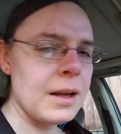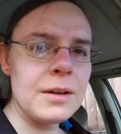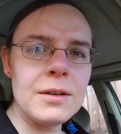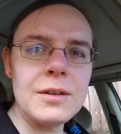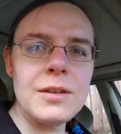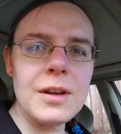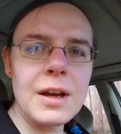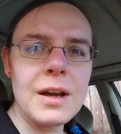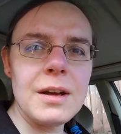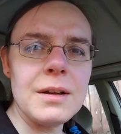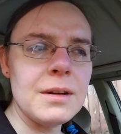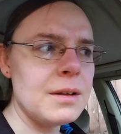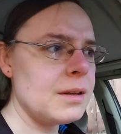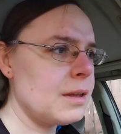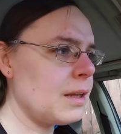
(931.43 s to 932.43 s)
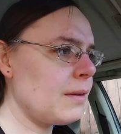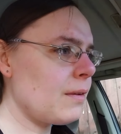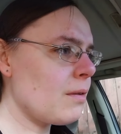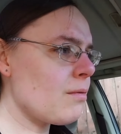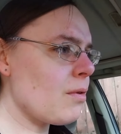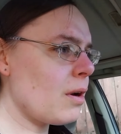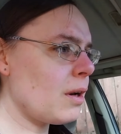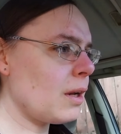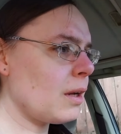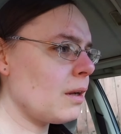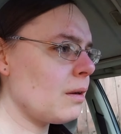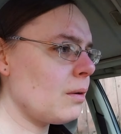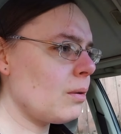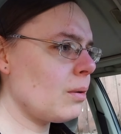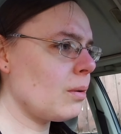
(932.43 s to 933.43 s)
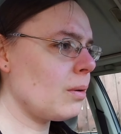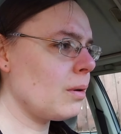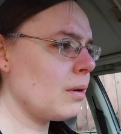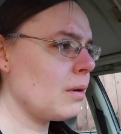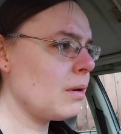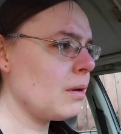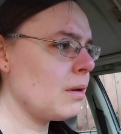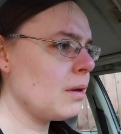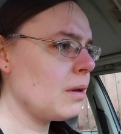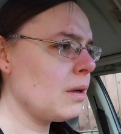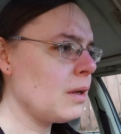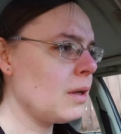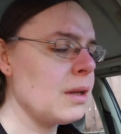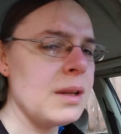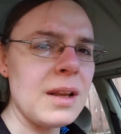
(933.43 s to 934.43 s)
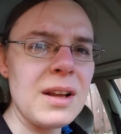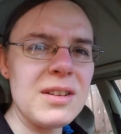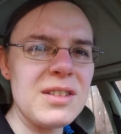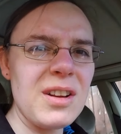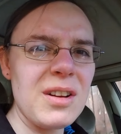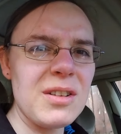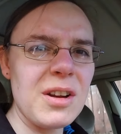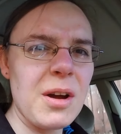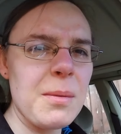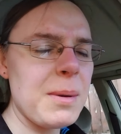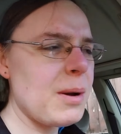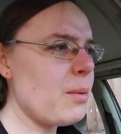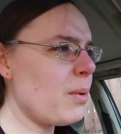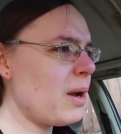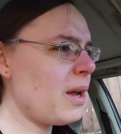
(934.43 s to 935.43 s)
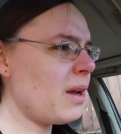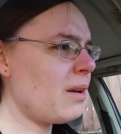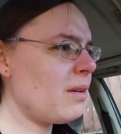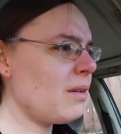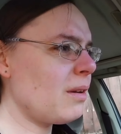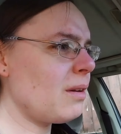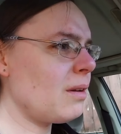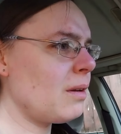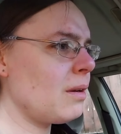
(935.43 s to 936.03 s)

and leave it running. Oh, that's starting to go a bit weird, isn't it?